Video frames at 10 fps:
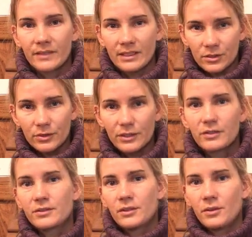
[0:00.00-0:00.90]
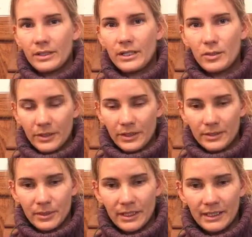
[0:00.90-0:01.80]
trainers, we help with the
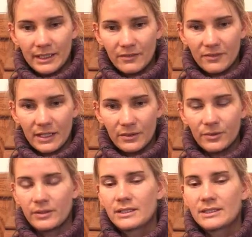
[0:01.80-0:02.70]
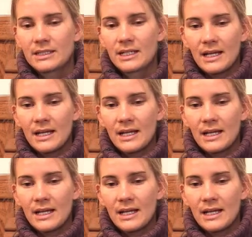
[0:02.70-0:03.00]
marketing of that horse,